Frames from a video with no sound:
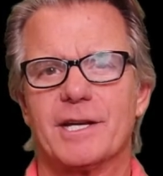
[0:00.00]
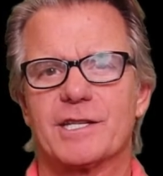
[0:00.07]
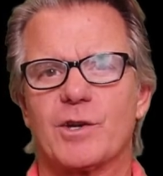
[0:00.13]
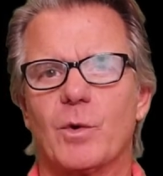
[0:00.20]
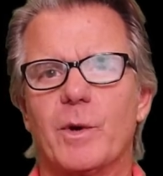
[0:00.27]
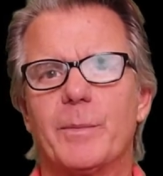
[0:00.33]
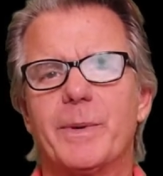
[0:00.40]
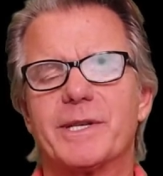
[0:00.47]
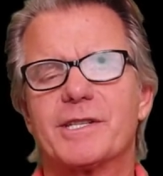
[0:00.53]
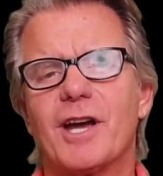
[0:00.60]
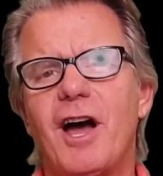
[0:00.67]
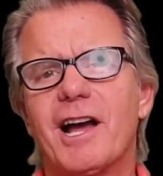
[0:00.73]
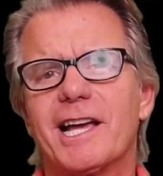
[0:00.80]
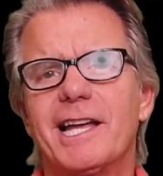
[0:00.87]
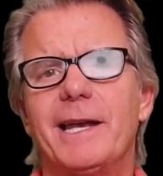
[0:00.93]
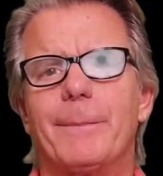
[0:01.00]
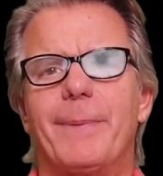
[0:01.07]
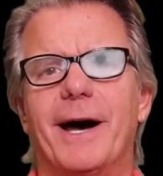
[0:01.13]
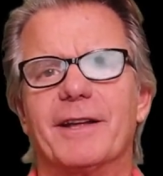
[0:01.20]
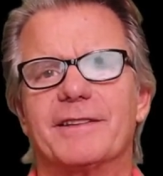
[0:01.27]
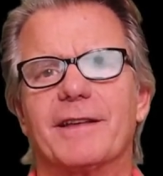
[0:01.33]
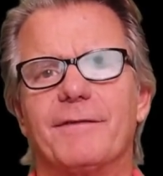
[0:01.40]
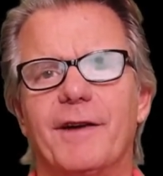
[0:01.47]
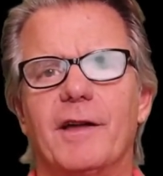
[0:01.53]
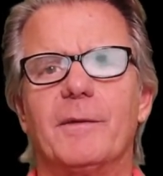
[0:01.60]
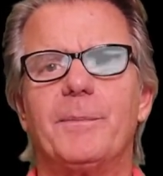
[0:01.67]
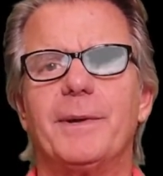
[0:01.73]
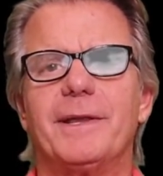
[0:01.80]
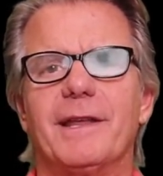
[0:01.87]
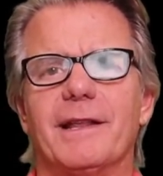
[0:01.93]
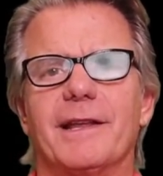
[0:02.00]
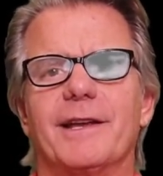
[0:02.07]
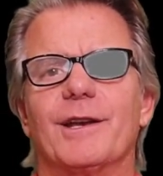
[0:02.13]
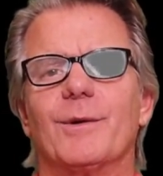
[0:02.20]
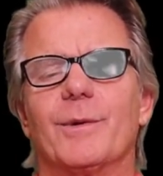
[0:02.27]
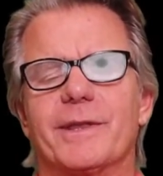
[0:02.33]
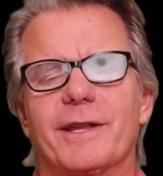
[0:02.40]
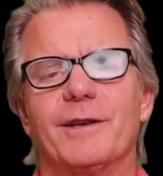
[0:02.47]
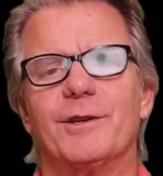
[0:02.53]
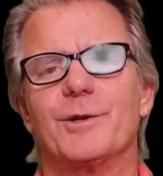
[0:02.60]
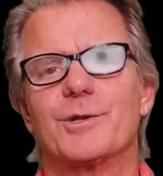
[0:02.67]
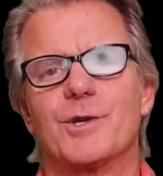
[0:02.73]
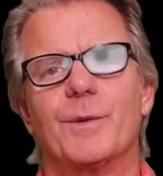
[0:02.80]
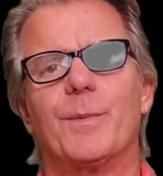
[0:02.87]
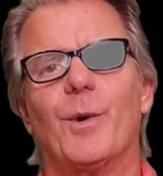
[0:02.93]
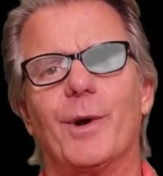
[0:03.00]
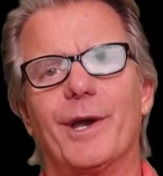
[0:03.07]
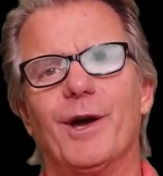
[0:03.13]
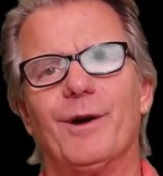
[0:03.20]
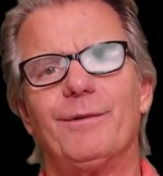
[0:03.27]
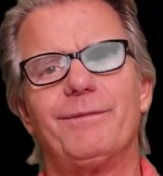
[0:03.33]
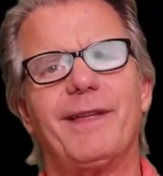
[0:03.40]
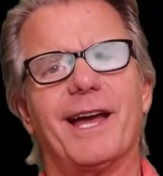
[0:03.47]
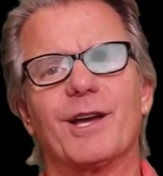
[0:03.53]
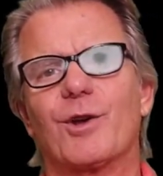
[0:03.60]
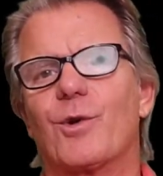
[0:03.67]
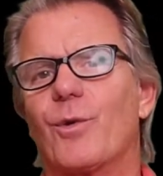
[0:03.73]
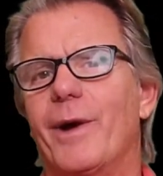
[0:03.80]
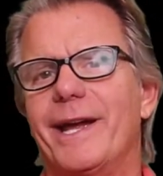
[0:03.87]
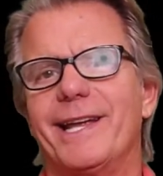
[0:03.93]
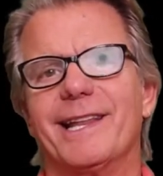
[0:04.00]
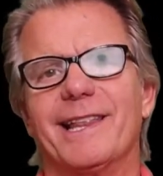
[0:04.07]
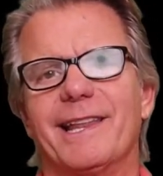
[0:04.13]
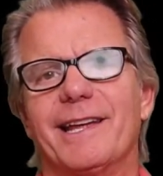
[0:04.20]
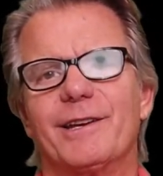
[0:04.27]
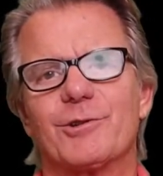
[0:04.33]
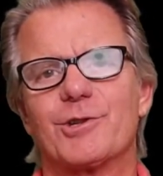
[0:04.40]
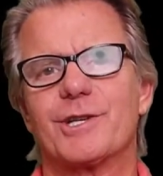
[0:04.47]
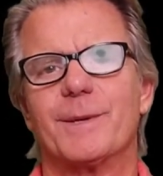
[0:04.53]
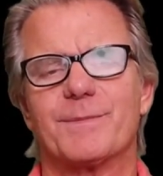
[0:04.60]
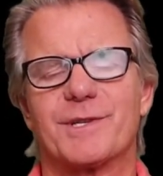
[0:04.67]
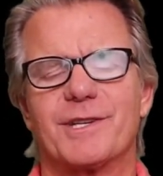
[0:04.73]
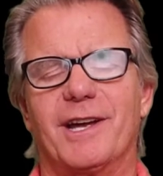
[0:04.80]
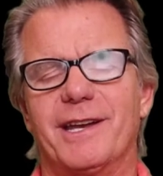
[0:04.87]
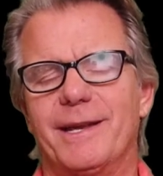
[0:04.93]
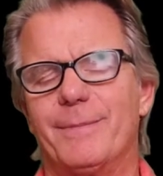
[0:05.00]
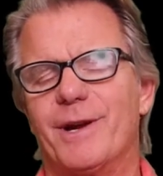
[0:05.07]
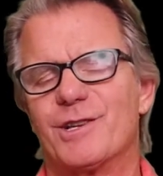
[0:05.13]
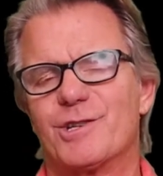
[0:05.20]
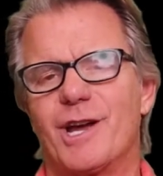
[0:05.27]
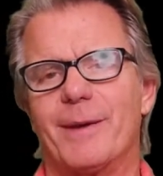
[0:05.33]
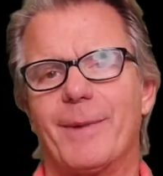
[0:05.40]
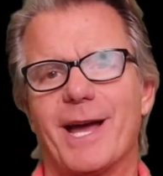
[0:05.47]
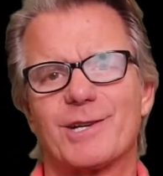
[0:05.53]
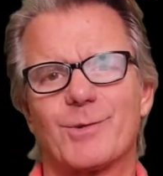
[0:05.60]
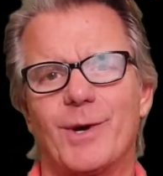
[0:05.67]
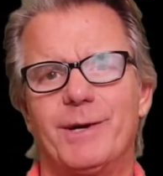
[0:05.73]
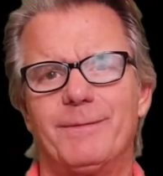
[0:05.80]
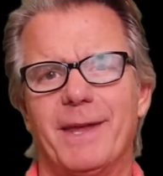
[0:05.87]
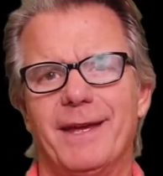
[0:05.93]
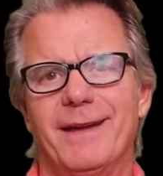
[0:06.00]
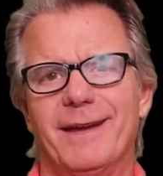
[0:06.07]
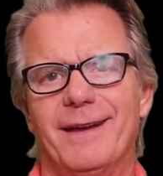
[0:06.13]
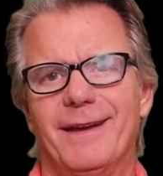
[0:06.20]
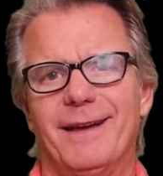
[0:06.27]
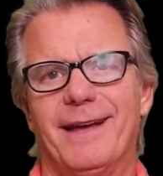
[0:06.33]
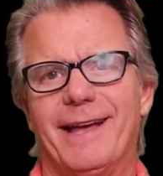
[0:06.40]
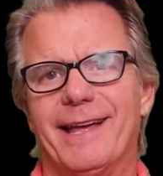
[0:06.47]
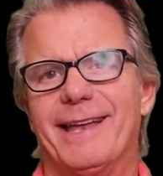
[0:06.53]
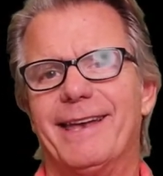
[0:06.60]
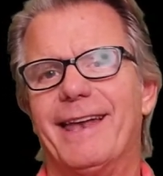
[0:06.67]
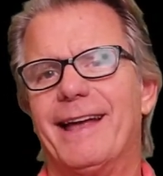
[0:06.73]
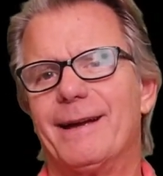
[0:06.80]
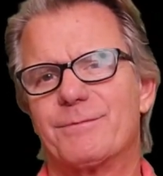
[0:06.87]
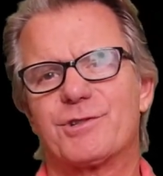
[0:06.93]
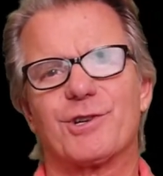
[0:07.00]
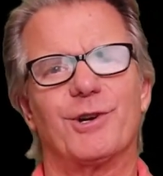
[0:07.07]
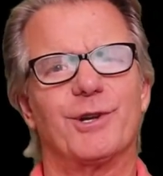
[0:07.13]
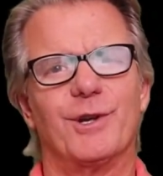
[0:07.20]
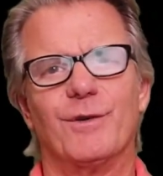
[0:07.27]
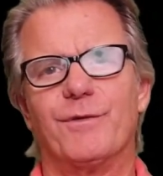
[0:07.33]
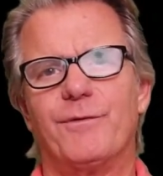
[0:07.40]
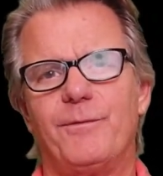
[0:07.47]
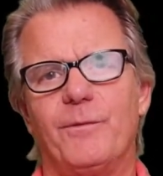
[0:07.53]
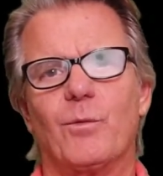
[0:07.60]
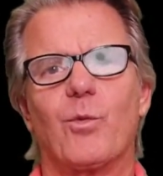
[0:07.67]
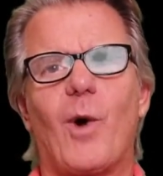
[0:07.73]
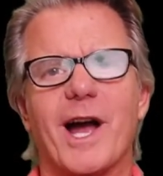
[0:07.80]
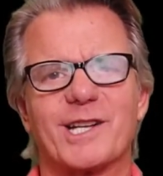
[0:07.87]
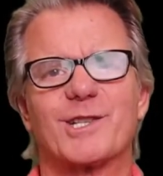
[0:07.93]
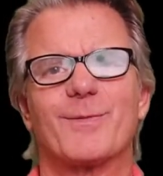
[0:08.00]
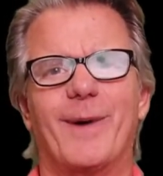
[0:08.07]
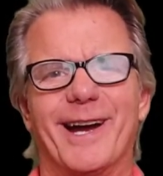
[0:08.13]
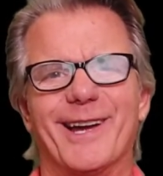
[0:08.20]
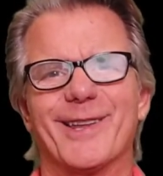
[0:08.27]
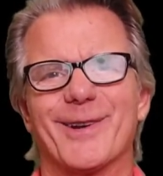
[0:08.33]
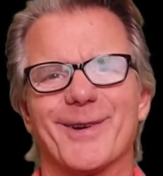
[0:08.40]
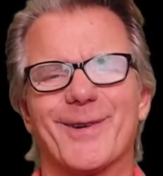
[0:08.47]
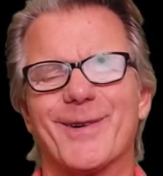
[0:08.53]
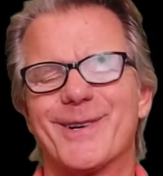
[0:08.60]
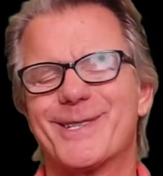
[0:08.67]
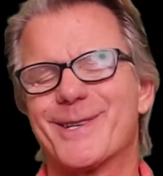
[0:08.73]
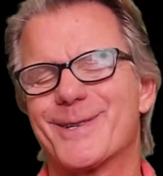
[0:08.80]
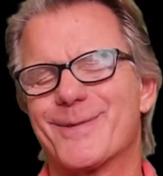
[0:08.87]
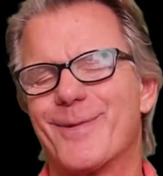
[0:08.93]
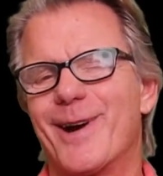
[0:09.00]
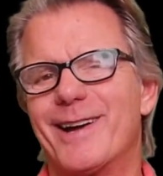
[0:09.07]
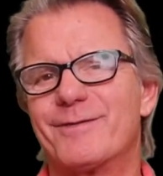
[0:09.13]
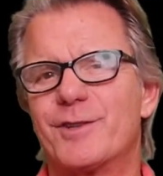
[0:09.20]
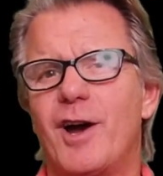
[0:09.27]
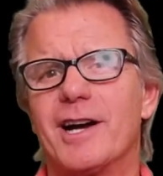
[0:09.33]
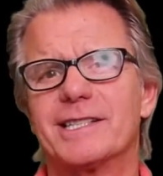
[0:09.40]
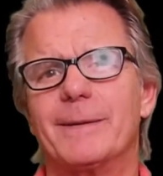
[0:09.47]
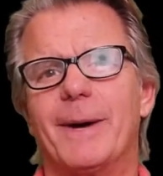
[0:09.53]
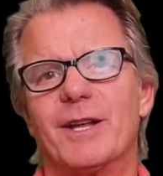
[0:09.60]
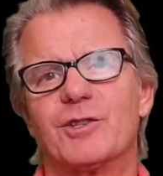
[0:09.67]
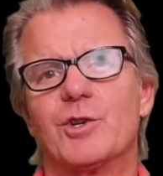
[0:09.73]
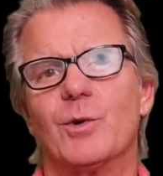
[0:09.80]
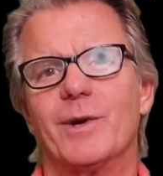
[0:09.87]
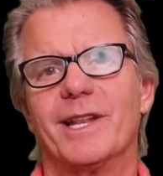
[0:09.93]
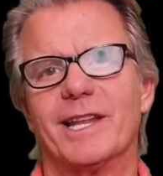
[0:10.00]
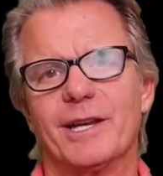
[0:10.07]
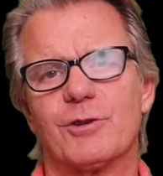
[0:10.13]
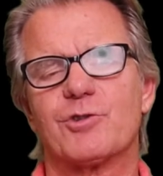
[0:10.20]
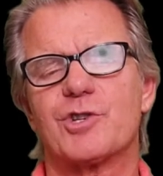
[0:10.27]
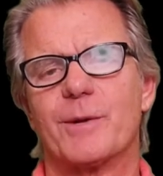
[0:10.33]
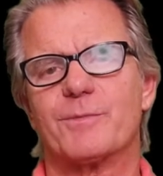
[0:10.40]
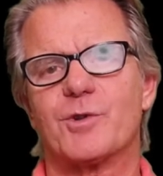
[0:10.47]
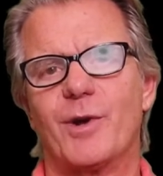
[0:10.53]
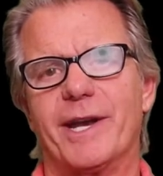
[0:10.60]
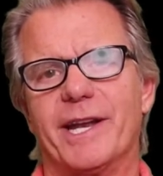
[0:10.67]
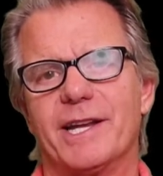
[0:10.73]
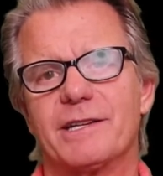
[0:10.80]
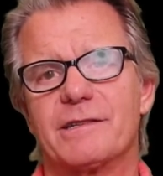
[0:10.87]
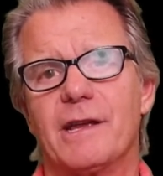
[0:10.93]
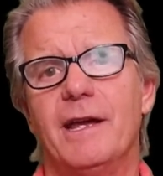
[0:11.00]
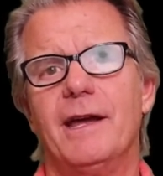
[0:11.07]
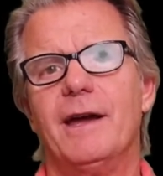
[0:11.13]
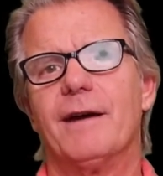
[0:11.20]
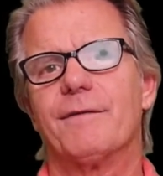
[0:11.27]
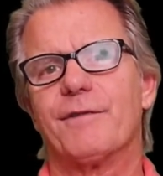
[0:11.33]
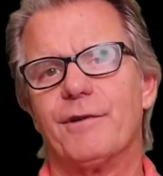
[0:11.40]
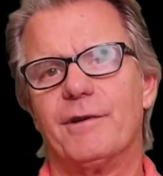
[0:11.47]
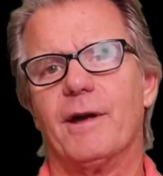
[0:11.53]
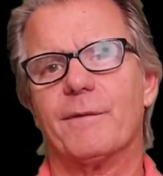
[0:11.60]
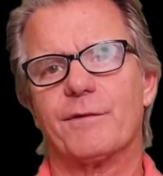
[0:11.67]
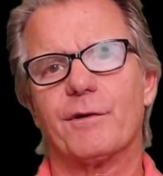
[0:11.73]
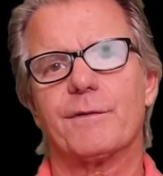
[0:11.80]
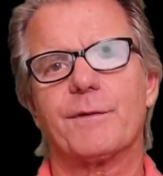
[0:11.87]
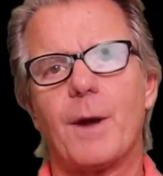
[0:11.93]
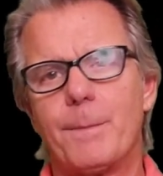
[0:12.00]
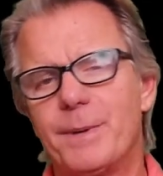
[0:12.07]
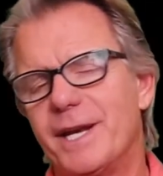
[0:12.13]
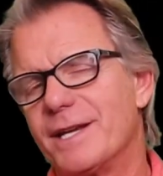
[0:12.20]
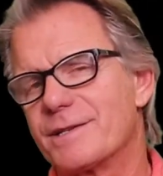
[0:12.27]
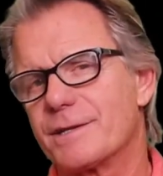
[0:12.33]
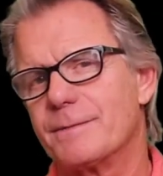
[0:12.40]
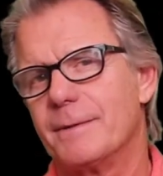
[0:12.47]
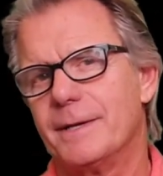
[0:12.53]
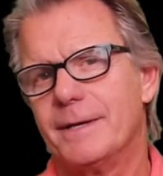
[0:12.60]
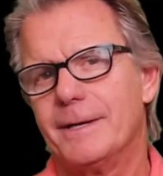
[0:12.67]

So we've been talking about developing the leader within You 2.0, that great leadership study by John Maxwell. And I'm sure you've watched my other courses where I've talked about doing leadership trainings for a number of companies.